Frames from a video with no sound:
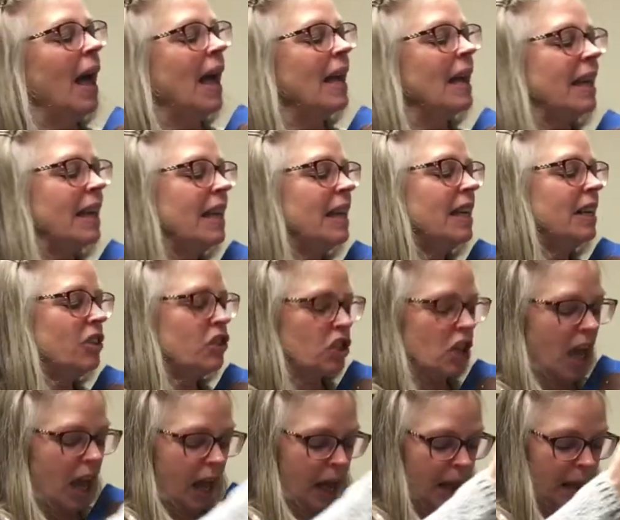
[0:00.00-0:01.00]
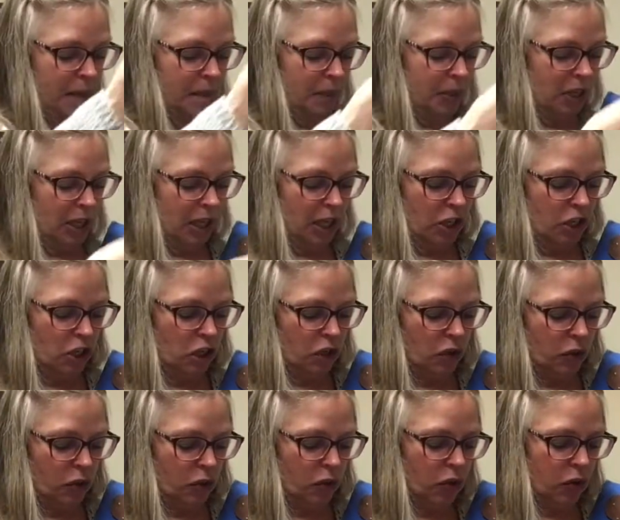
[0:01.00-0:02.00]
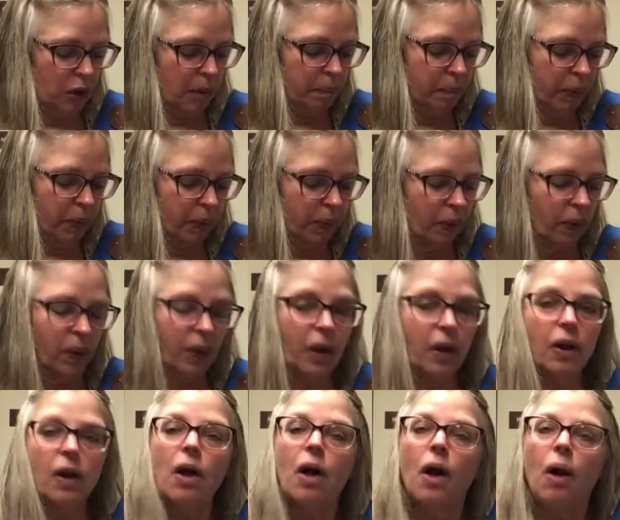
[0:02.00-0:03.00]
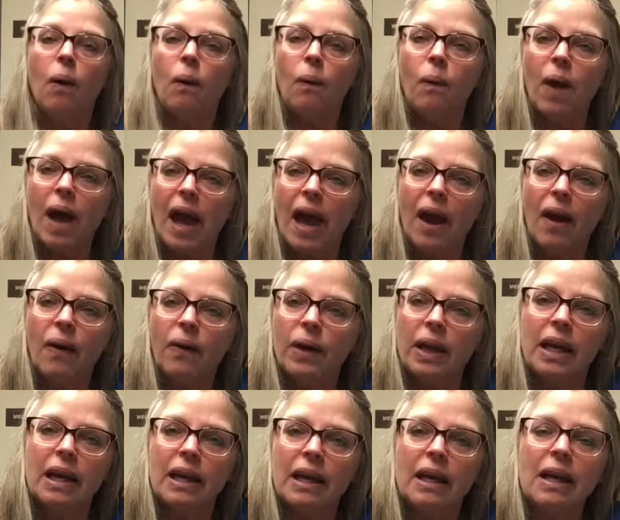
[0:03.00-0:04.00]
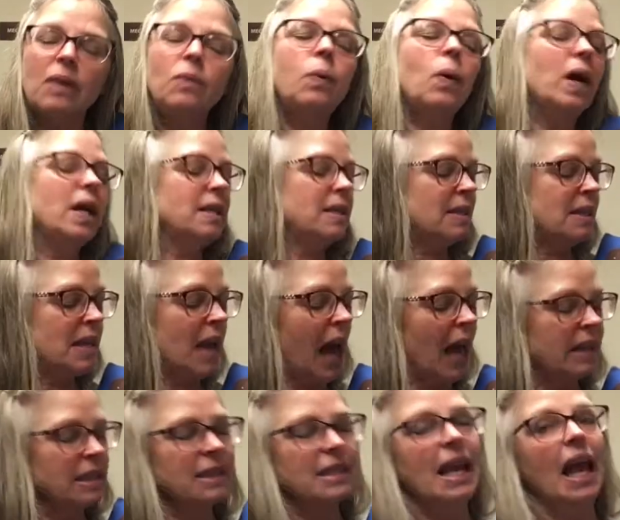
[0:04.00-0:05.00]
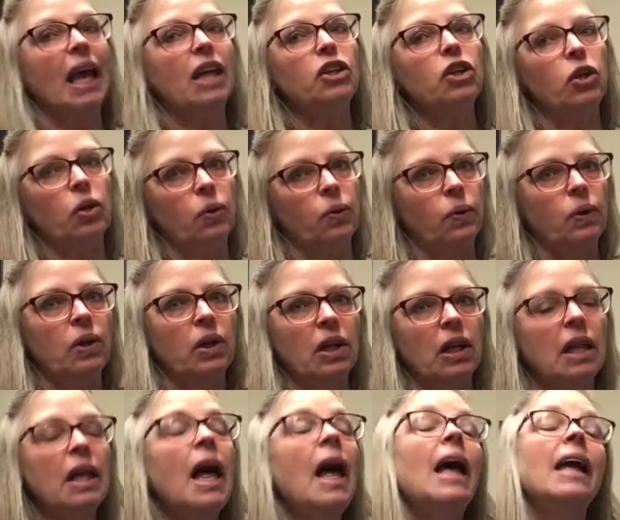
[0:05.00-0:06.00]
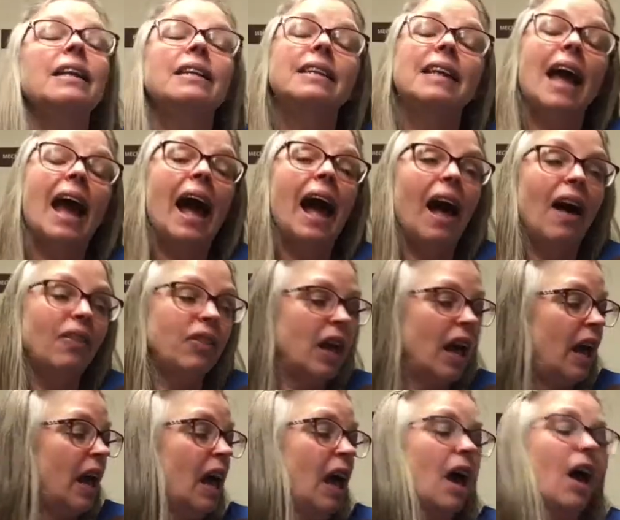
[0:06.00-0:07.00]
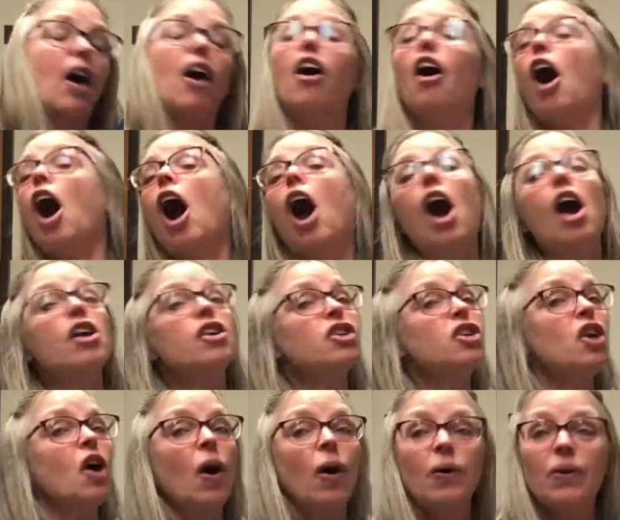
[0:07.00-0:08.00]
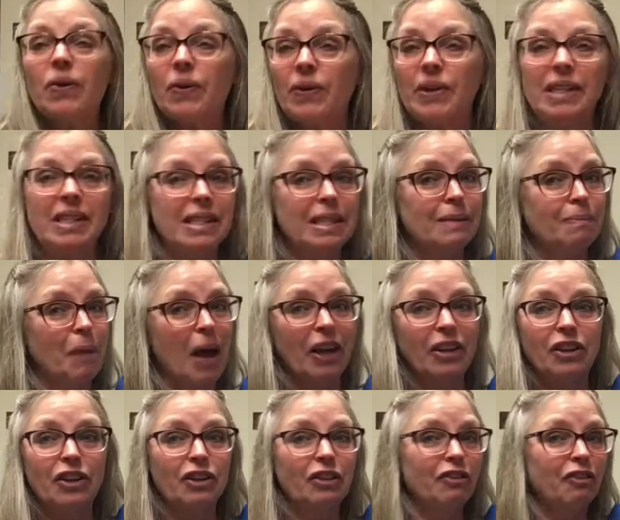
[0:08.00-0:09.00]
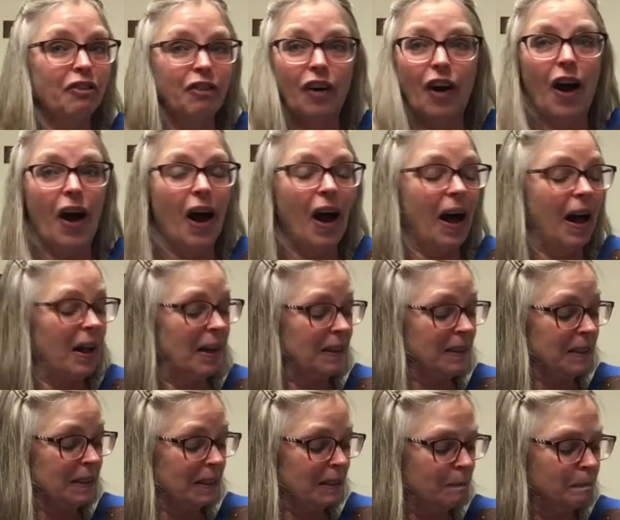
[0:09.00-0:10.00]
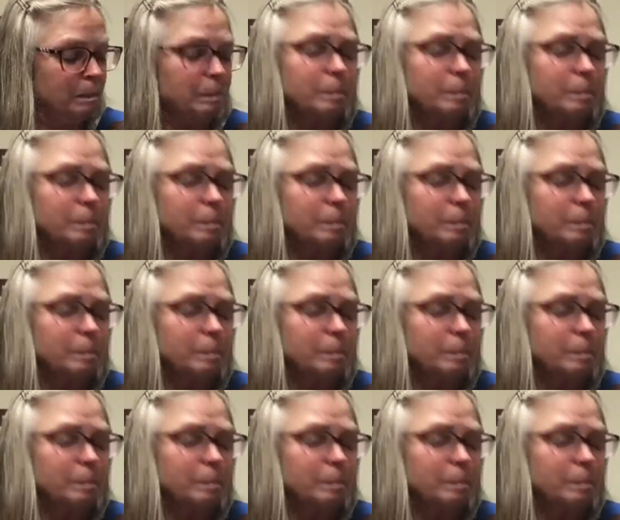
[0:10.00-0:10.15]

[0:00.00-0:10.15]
He jumped into the pool where it was nice and cool. Now there are no green speckled frogs.